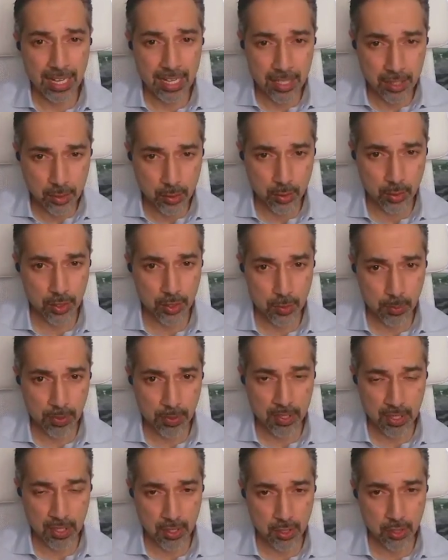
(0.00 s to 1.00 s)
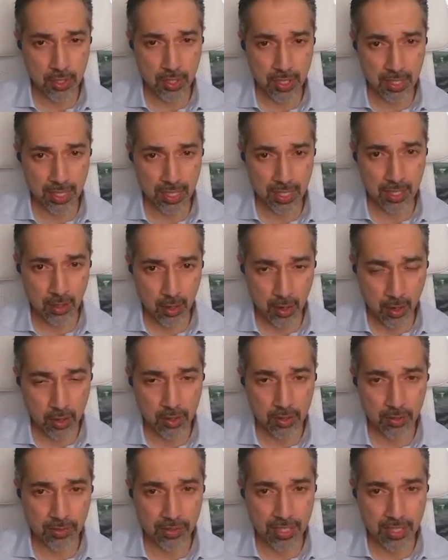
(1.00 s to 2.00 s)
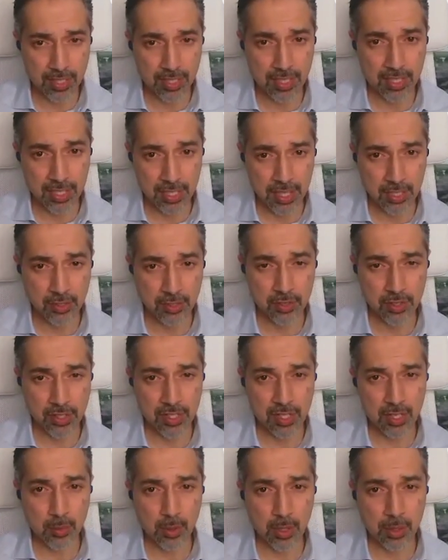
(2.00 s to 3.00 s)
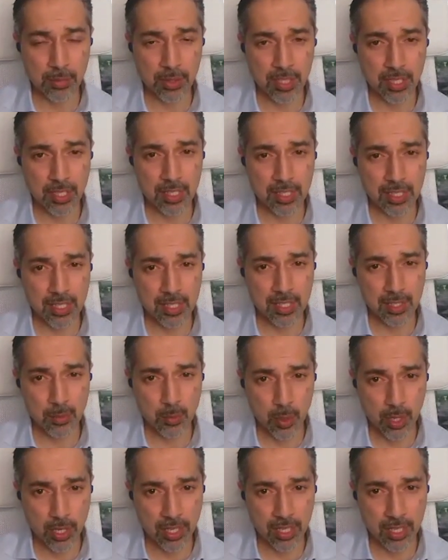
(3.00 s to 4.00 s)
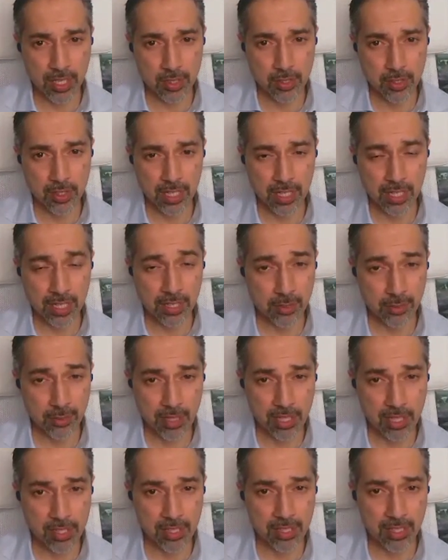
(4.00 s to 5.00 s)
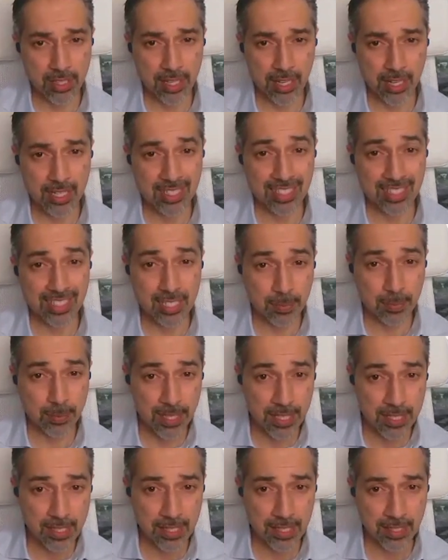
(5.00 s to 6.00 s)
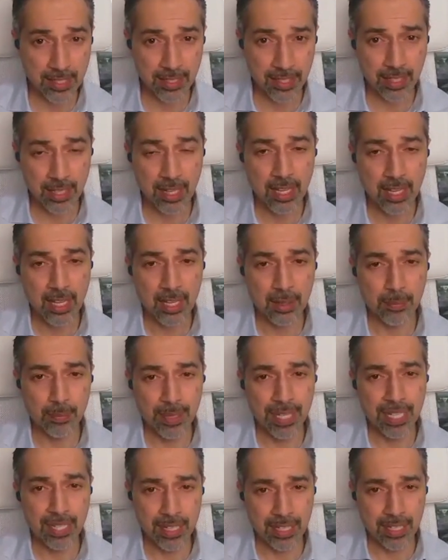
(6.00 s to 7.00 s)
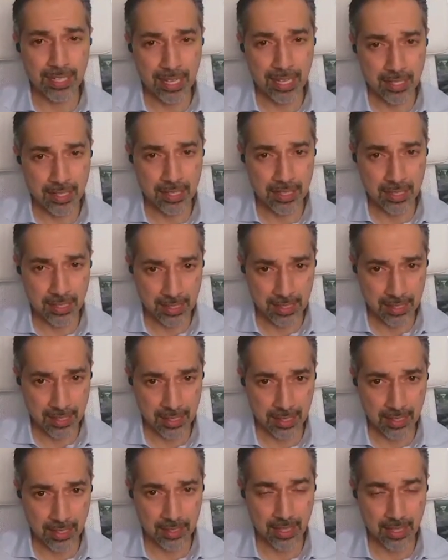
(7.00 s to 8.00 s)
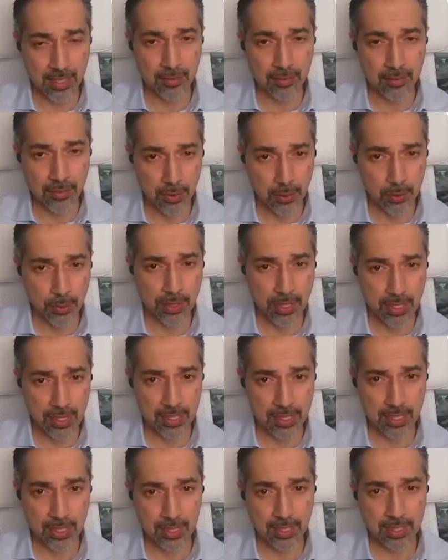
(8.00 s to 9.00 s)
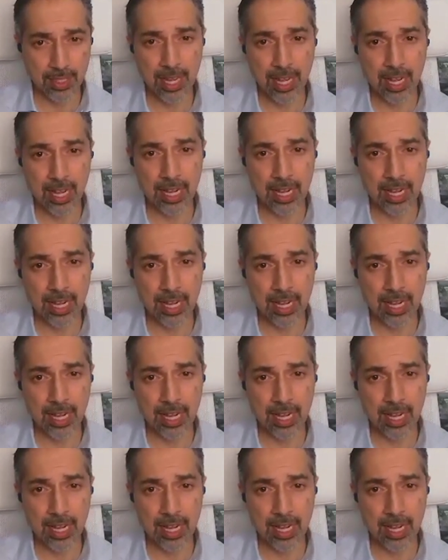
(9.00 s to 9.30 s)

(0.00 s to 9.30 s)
Israel's position in all of this is an interesting one because it's the one country in the region that has explicitly been against this deal and view this deal